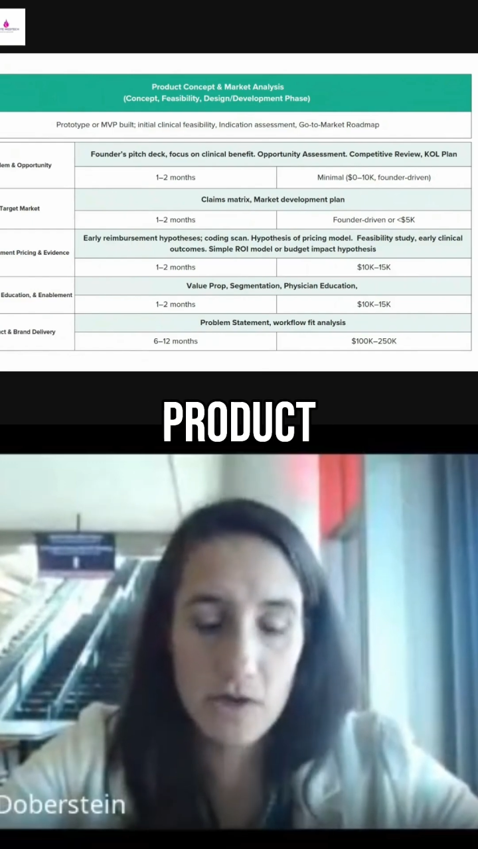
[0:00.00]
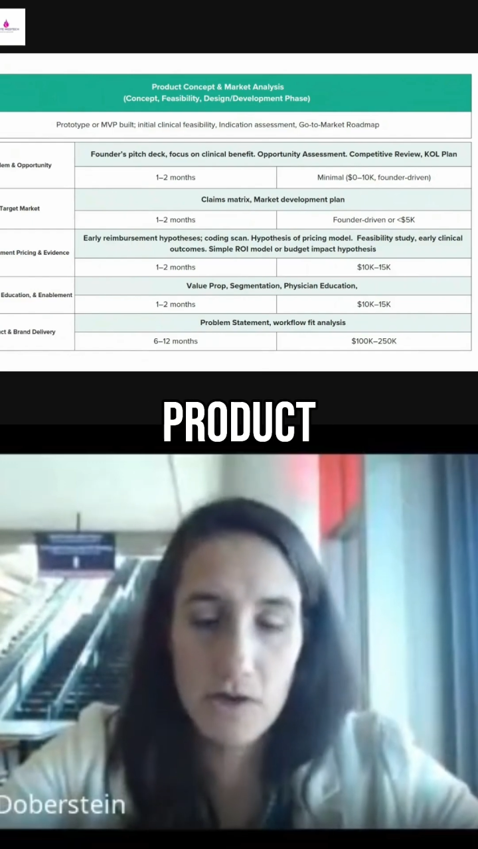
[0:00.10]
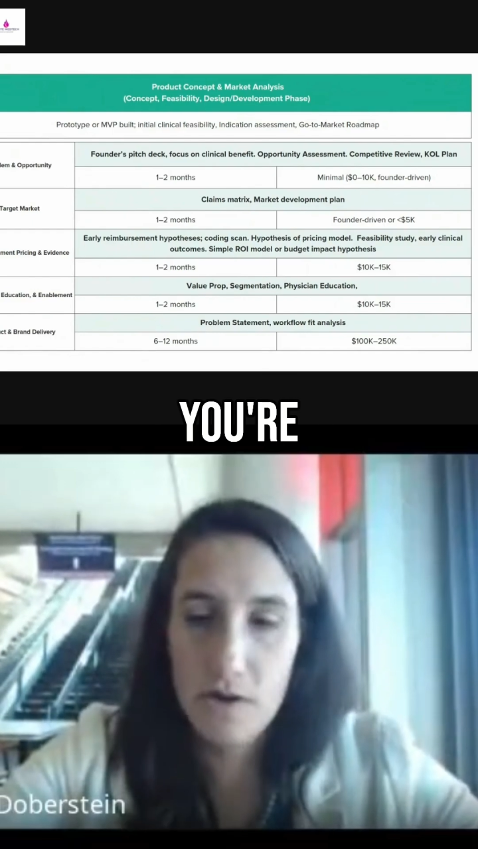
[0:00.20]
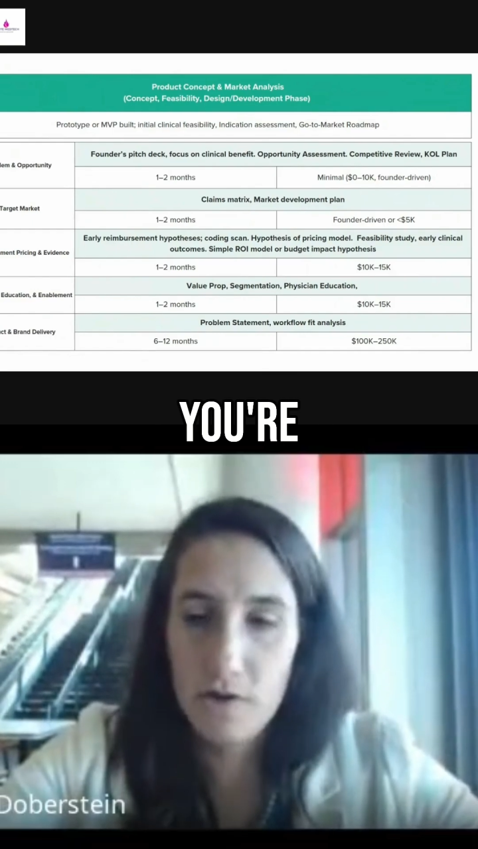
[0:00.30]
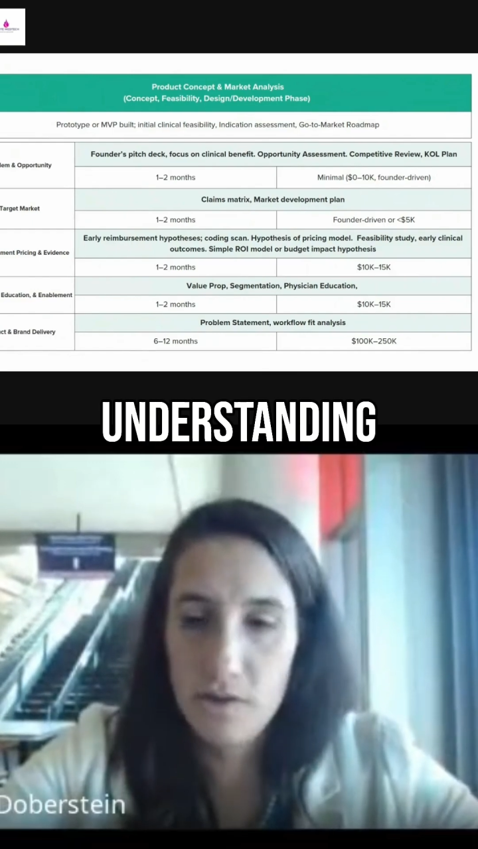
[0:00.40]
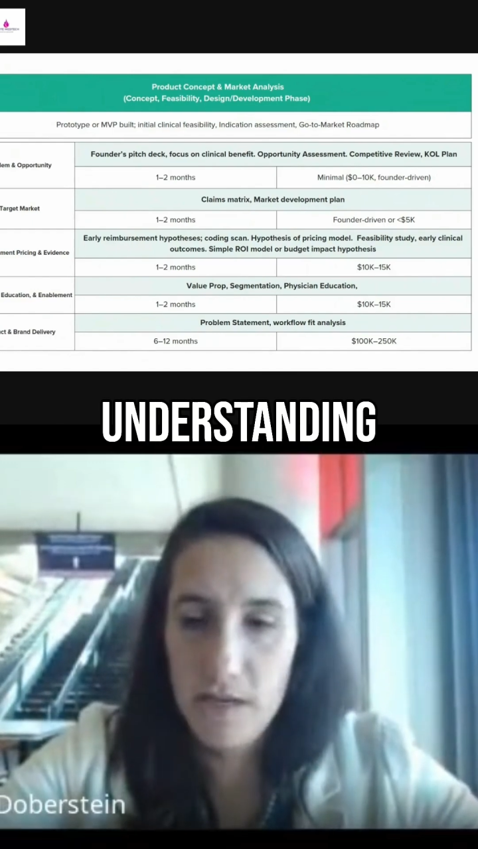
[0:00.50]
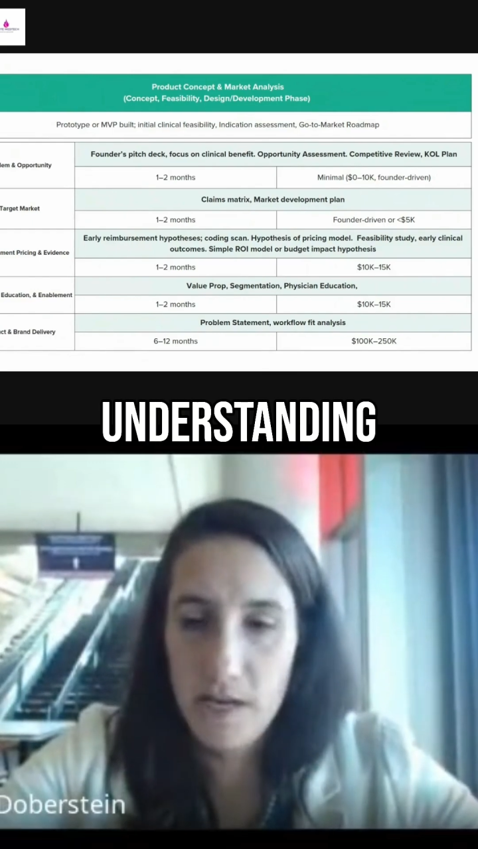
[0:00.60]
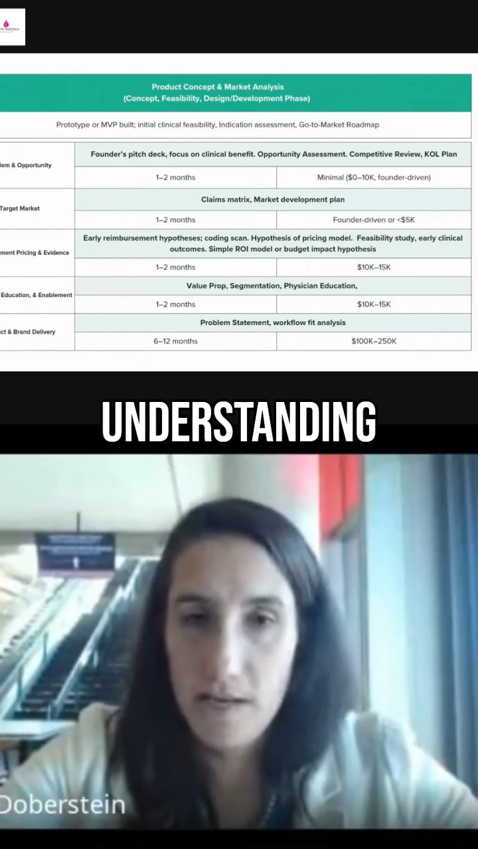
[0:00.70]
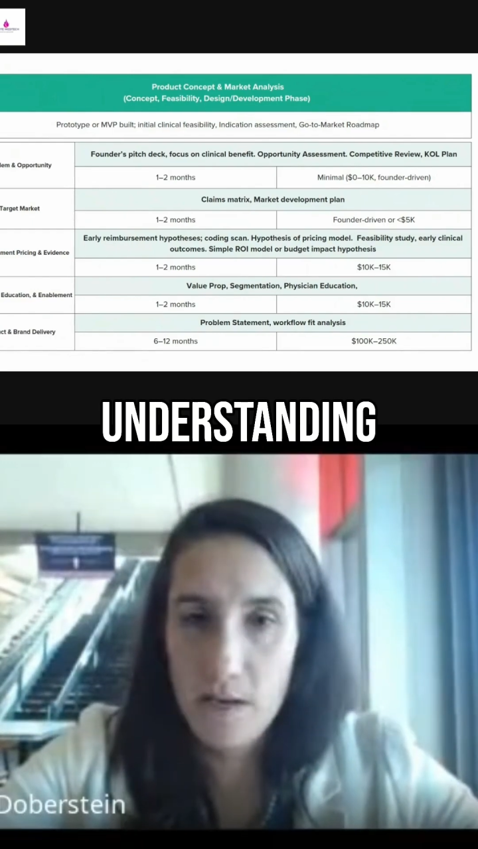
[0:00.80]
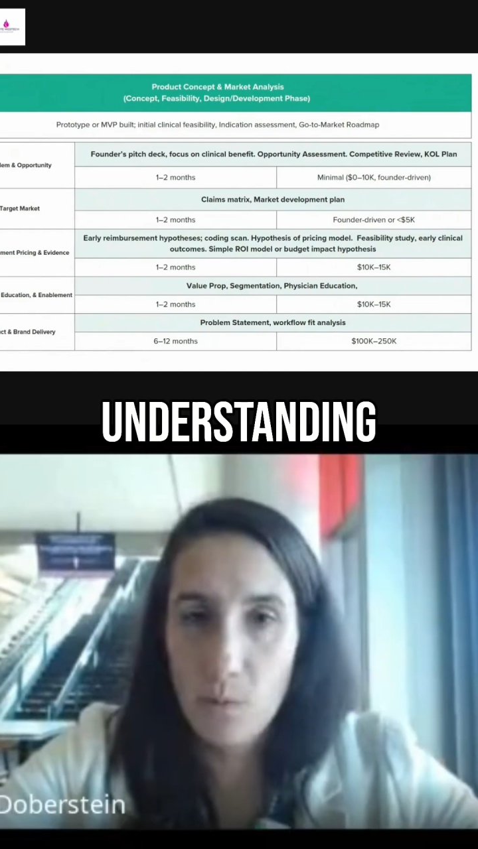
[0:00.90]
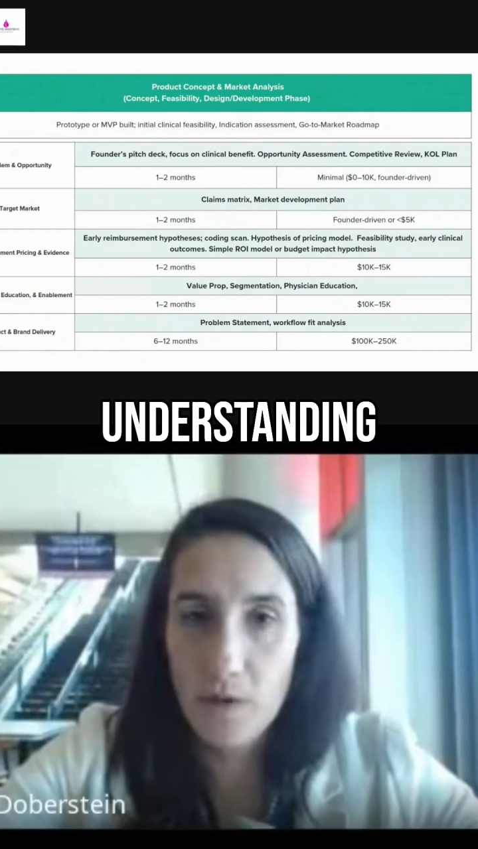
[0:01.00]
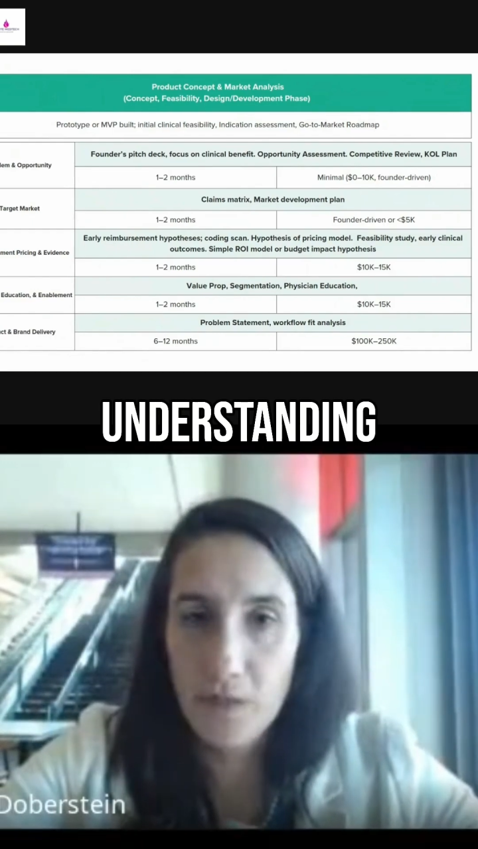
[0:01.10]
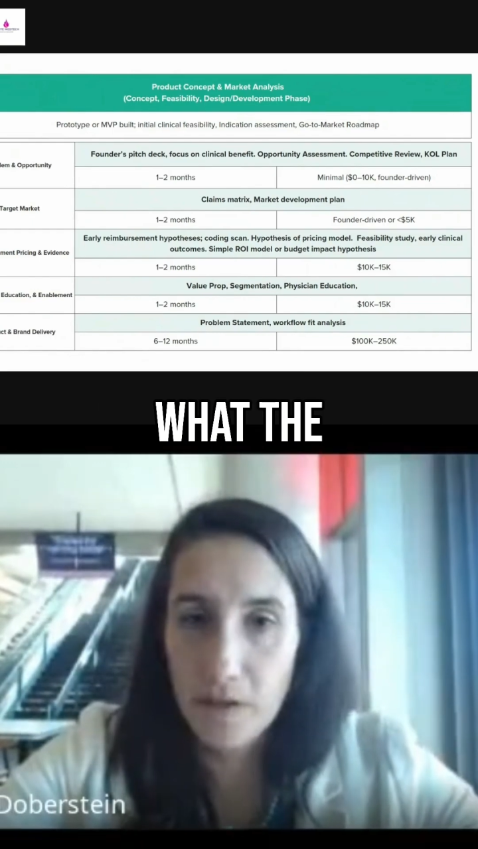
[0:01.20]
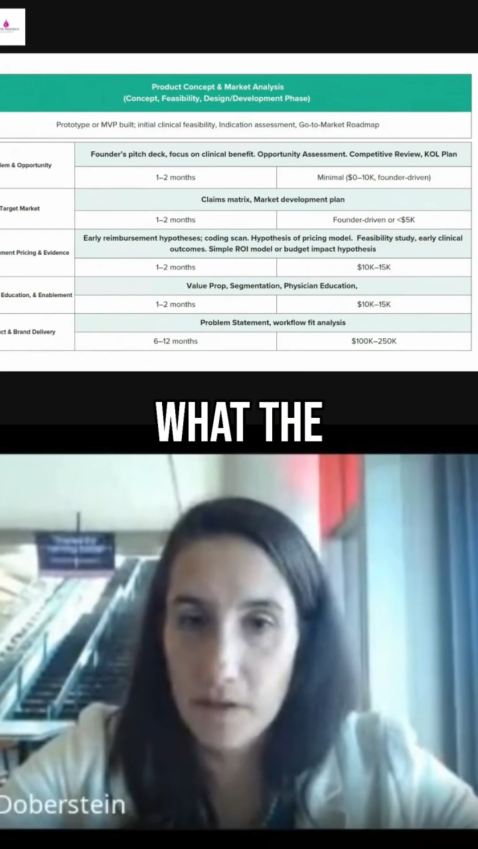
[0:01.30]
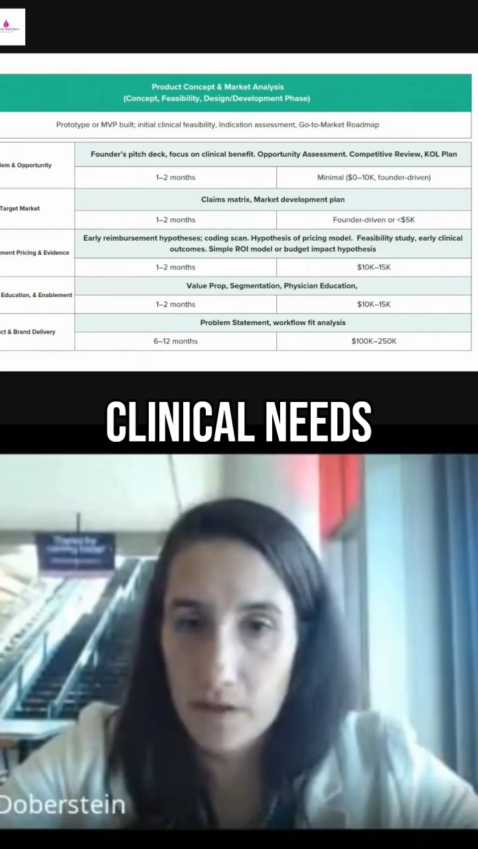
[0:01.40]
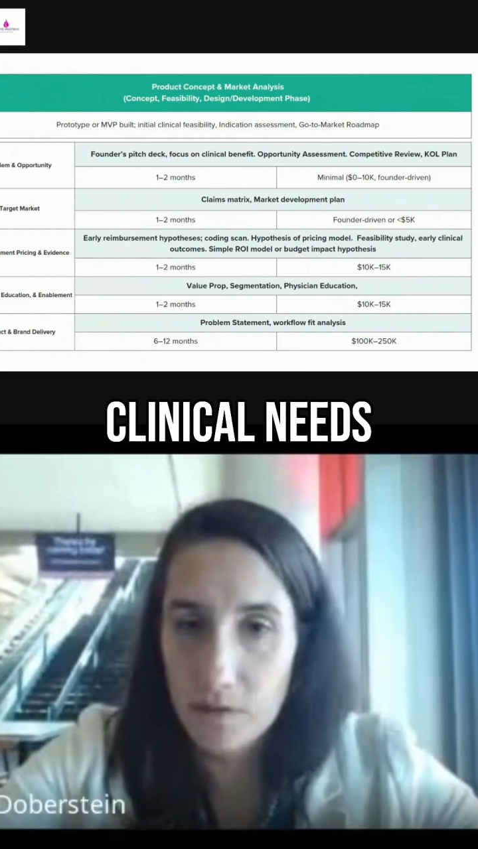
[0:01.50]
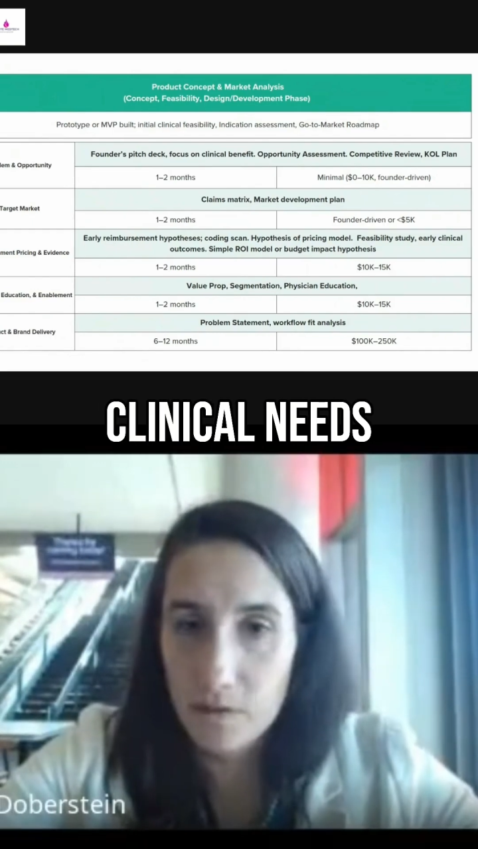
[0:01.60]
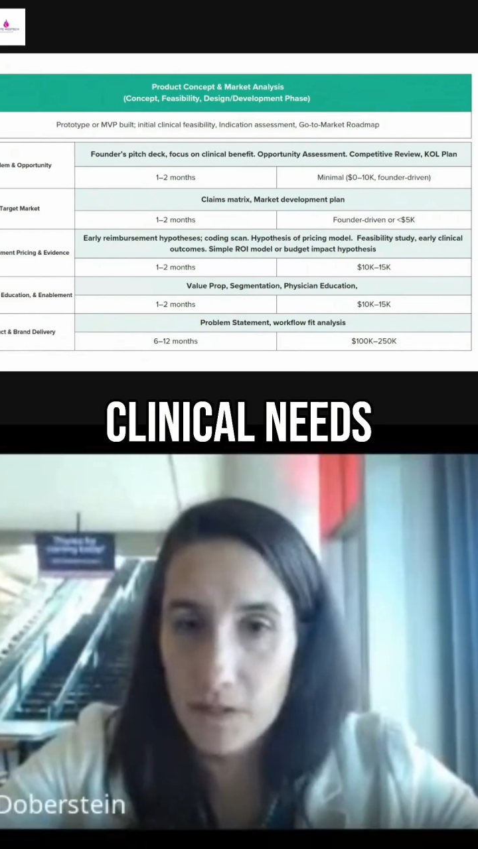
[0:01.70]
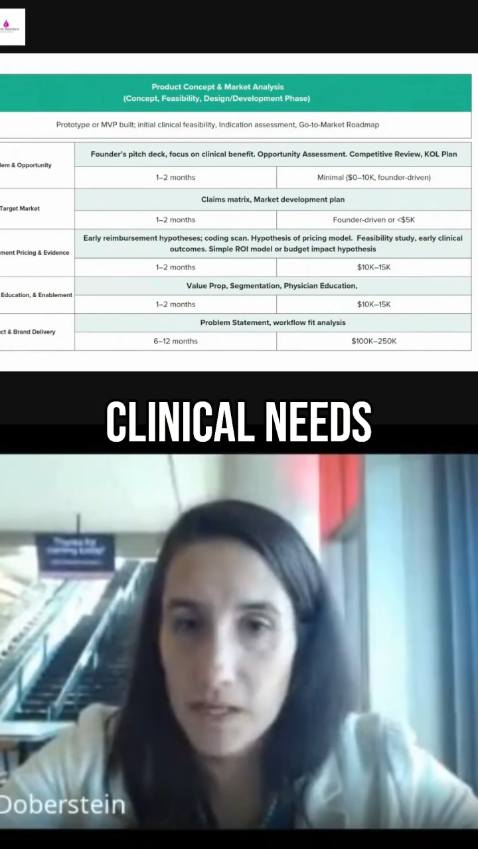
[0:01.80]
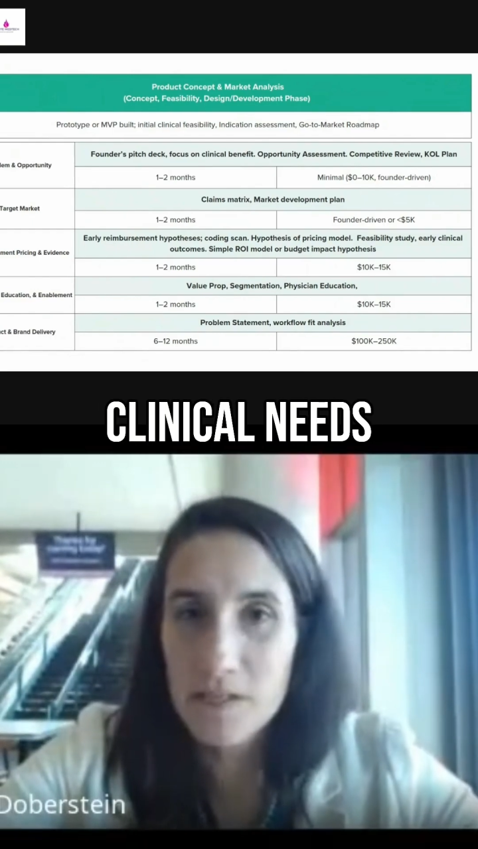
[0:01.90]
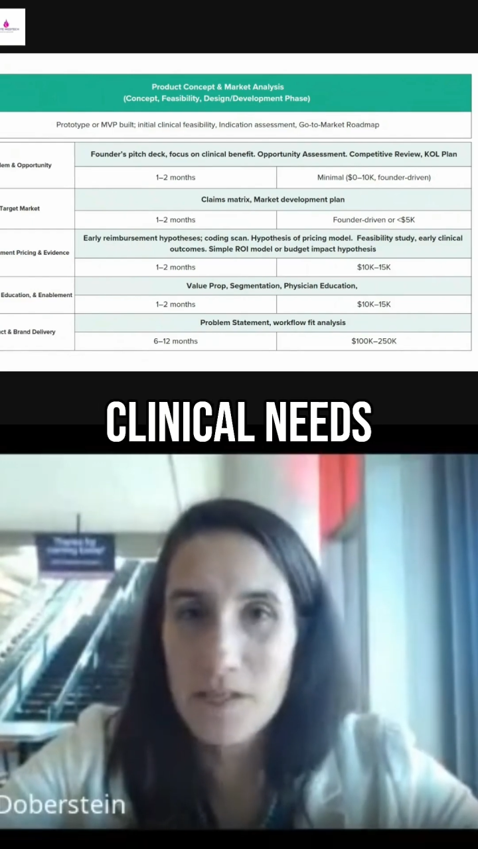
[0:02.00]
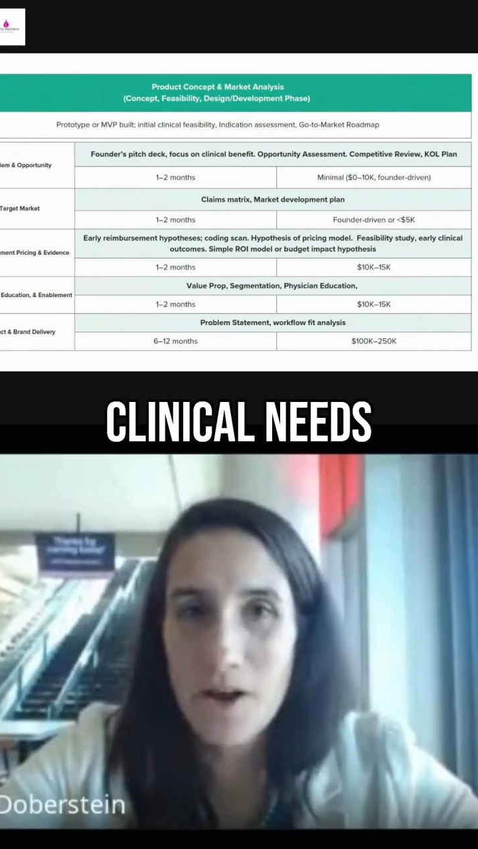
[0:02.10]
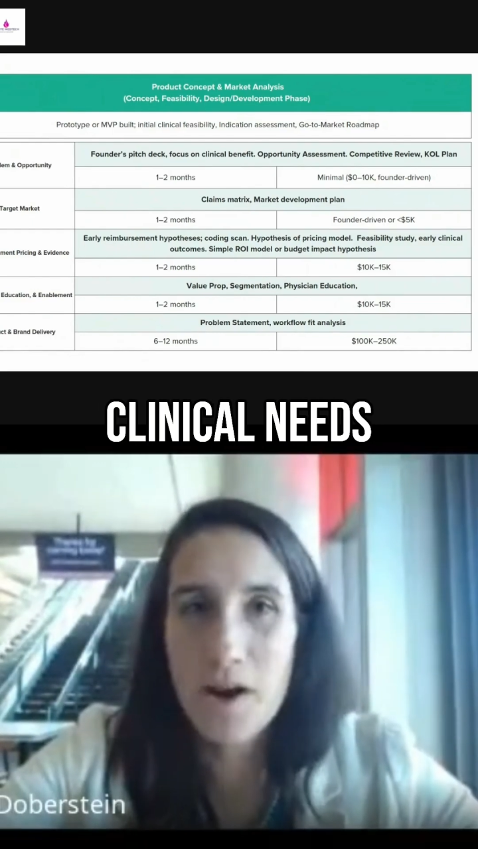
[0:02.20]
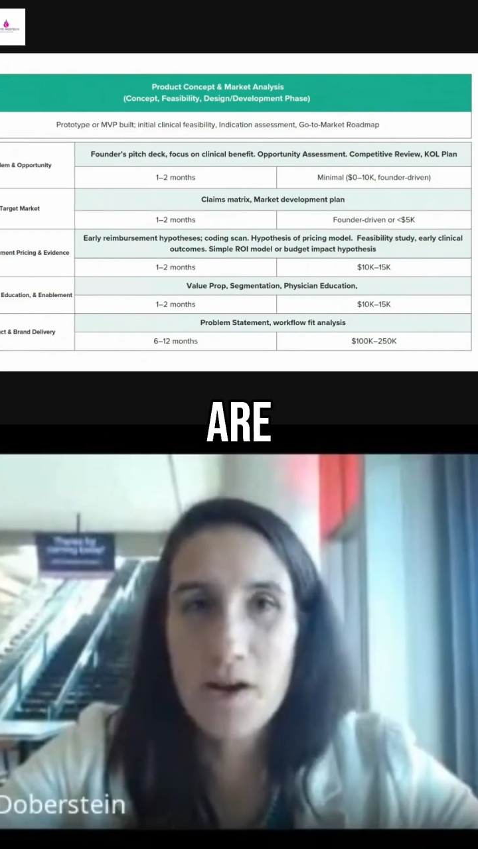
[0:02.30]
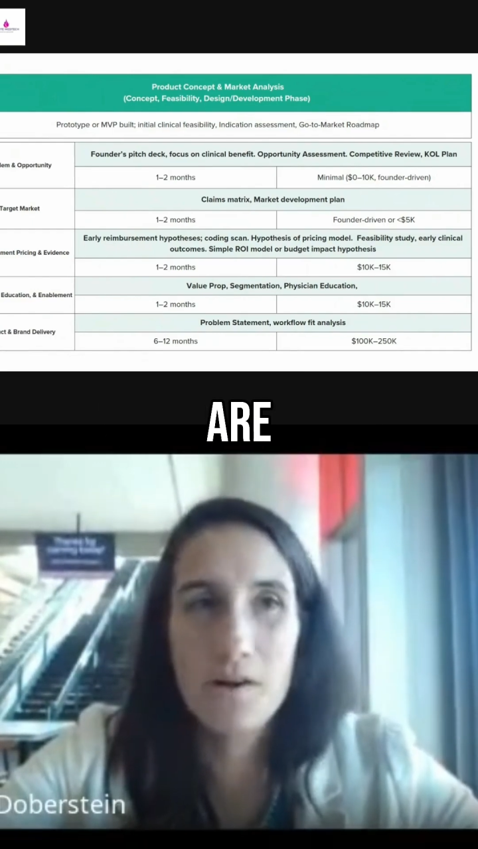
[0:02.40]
you're understanding what the clinical needs are,